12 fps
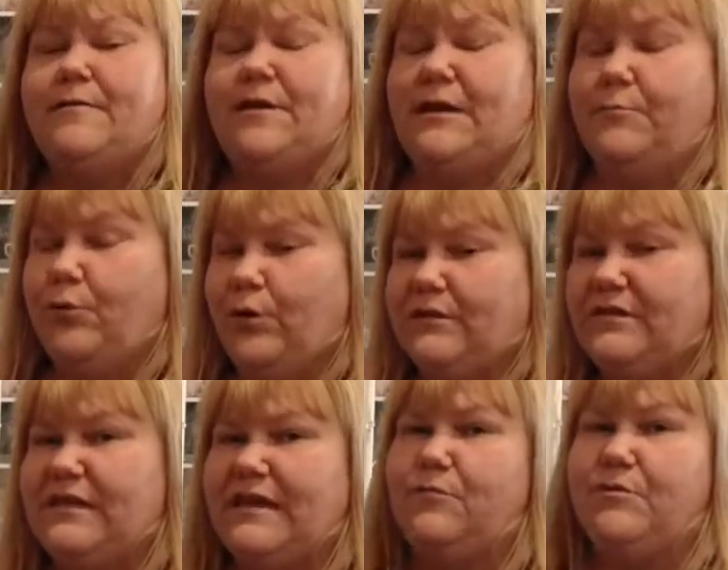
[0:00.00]
An important
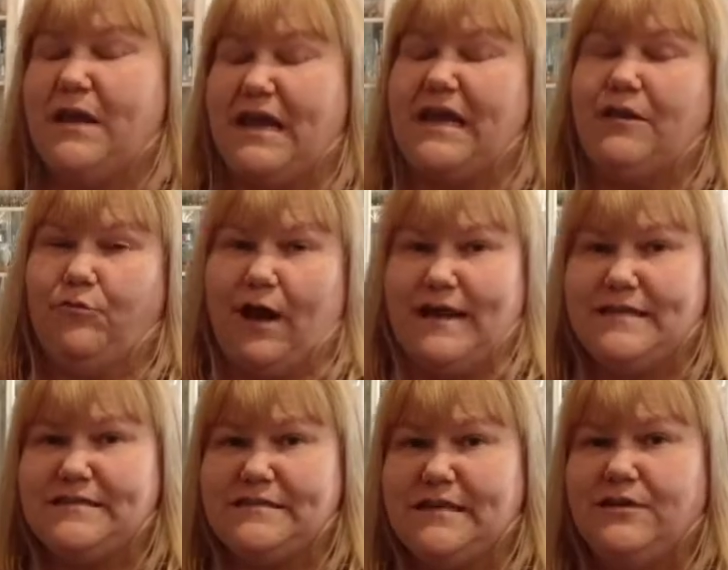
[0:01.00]
thing when making
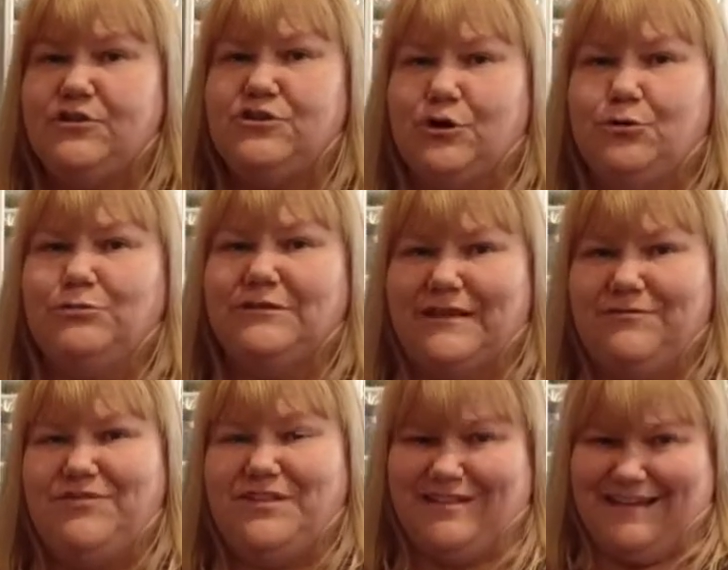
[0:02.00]
rice, don't
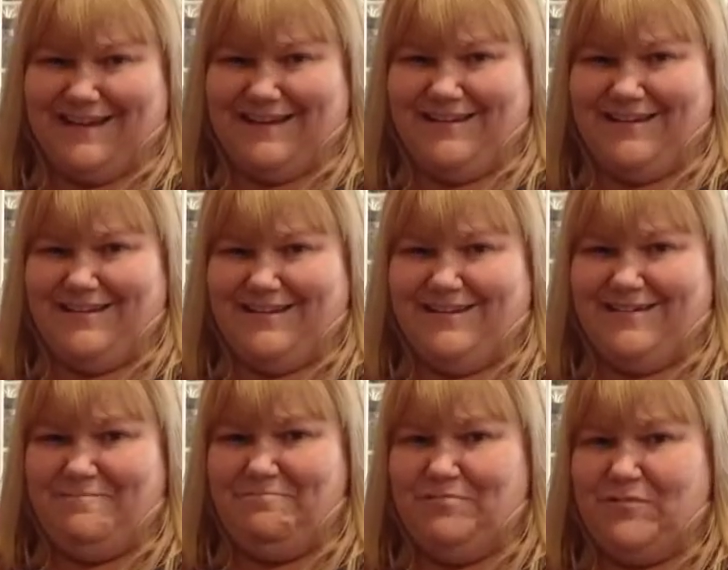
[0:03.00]
lift the lid.
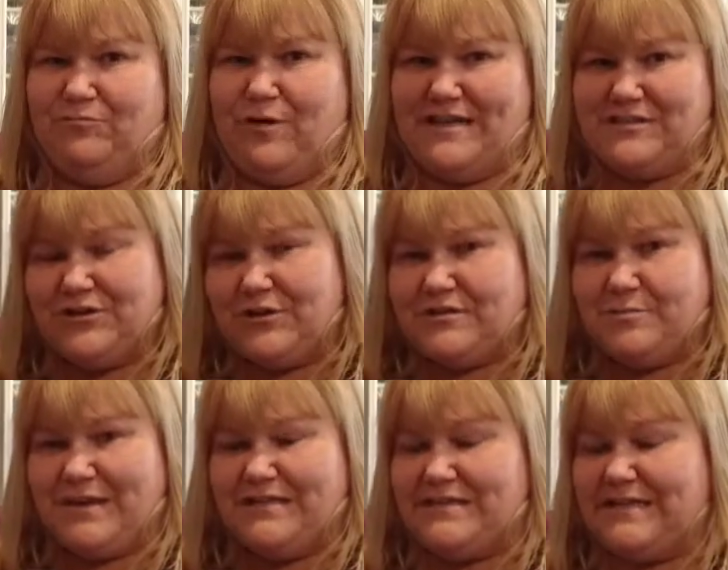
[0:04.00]
Rice cooks
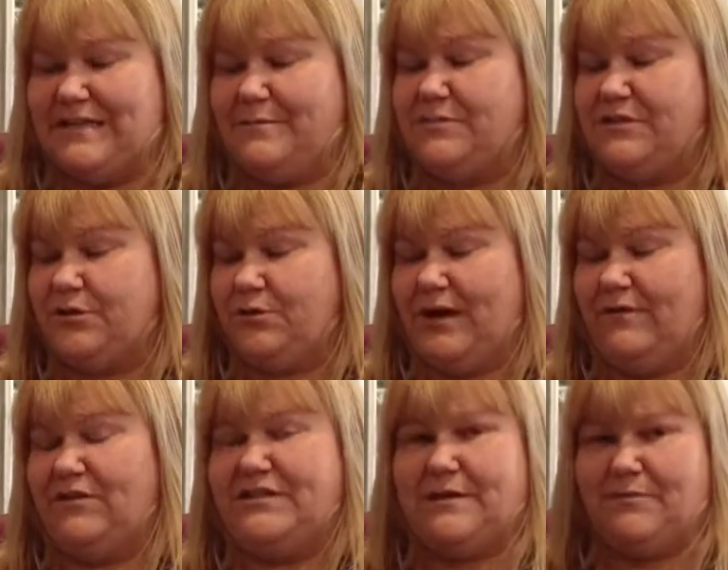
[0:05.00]
by steam, so
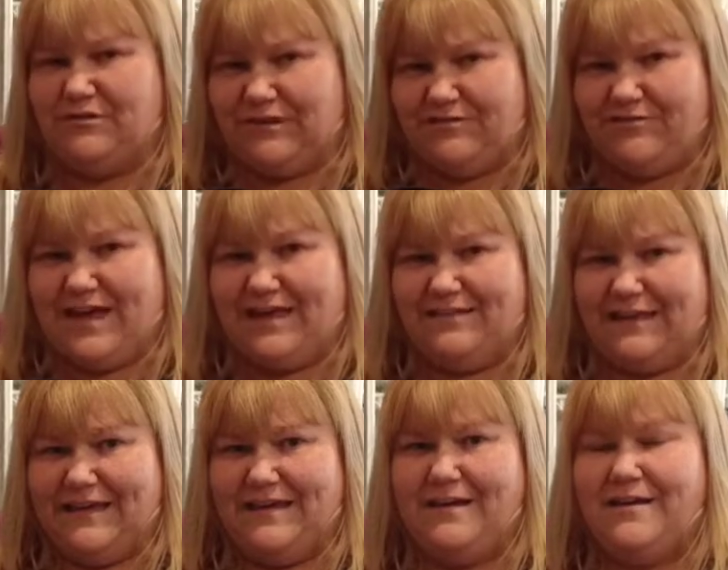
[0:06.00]
every time you lift that
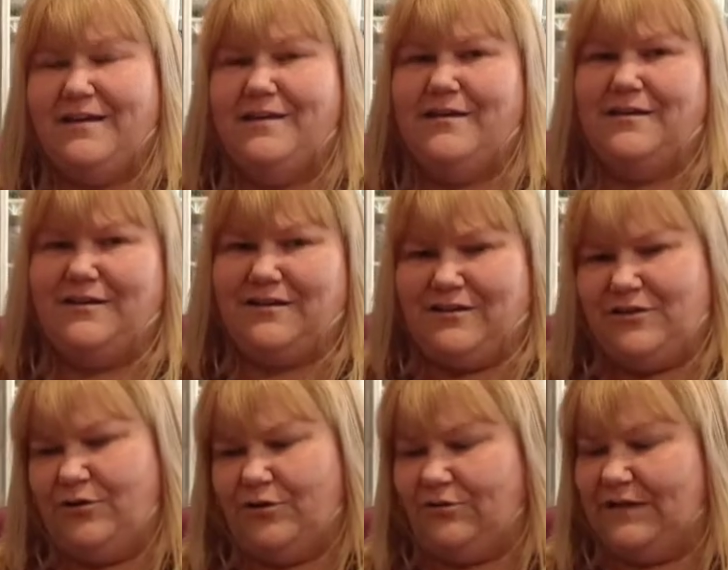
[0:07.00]
lid,
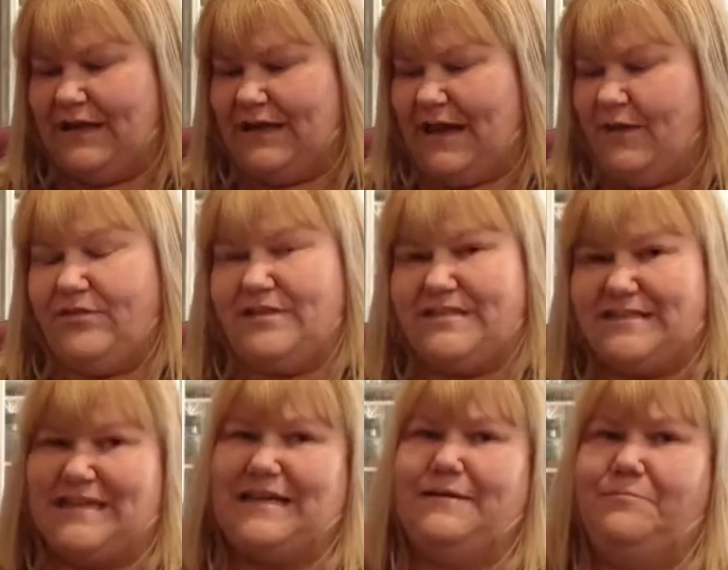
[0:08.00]
you're letting out the
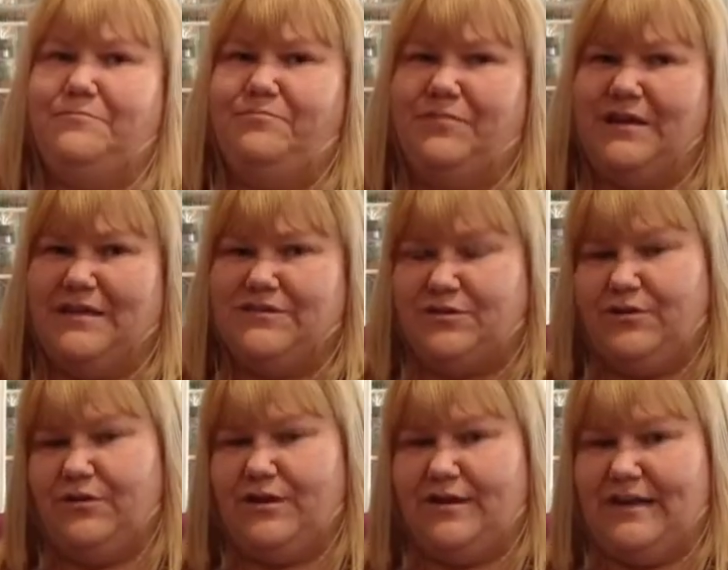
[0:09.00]
steam, and so
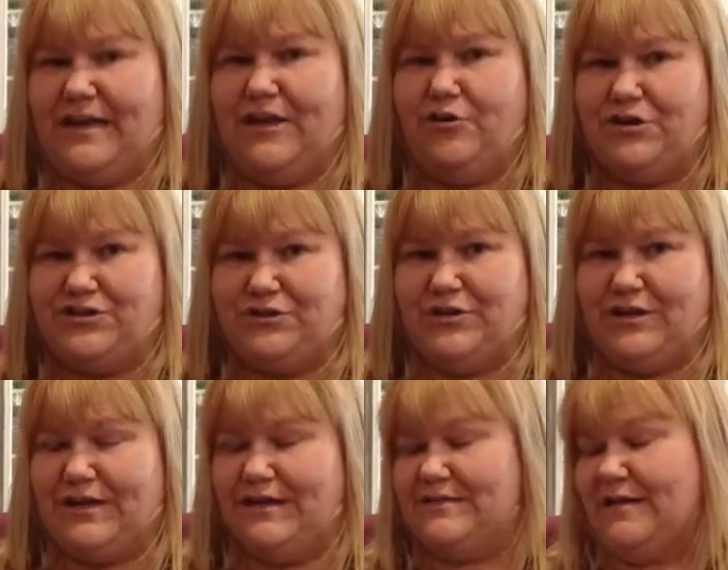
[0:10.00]
you're gonna increase your
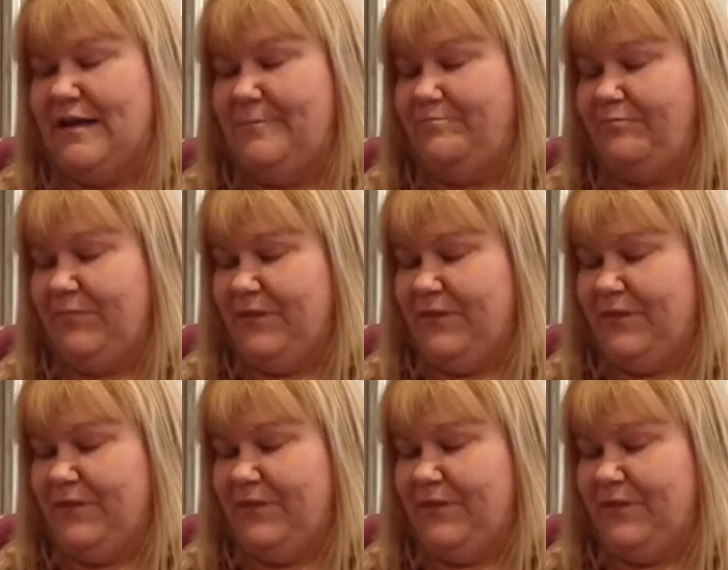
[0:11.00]
cooking time.